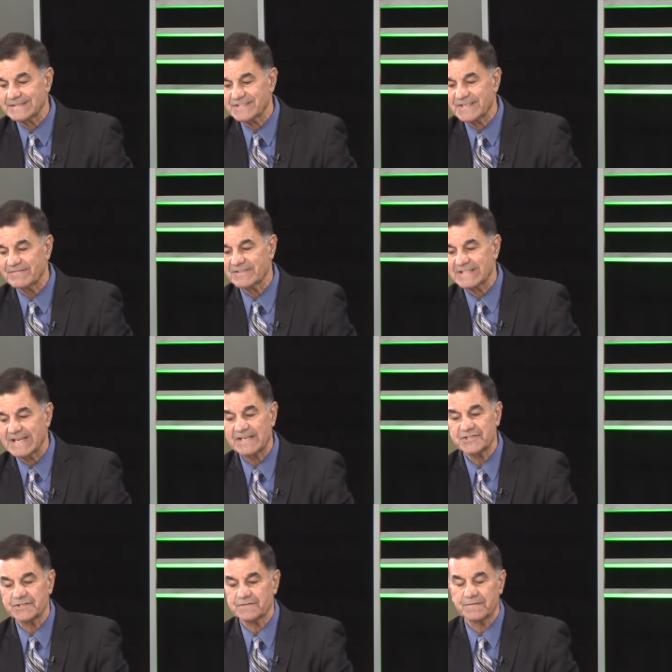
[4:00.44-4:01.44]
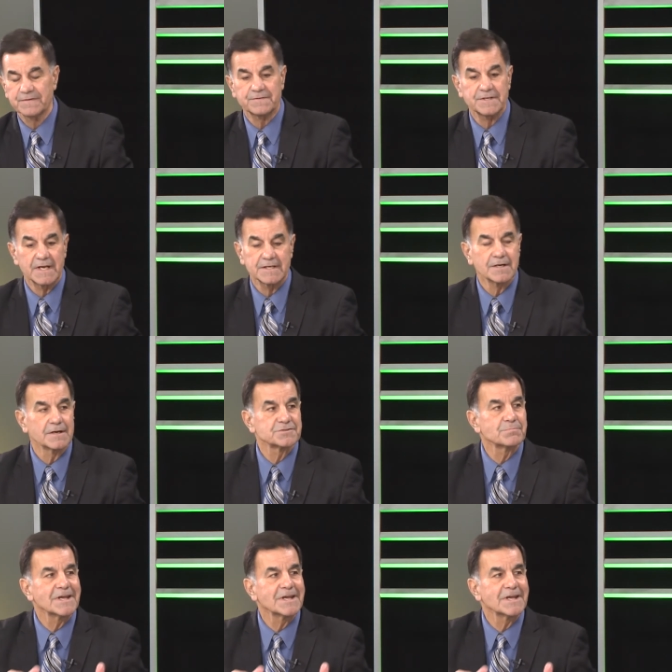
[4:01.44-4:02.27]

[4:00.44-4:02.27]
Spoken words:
7 catches, 58 yards.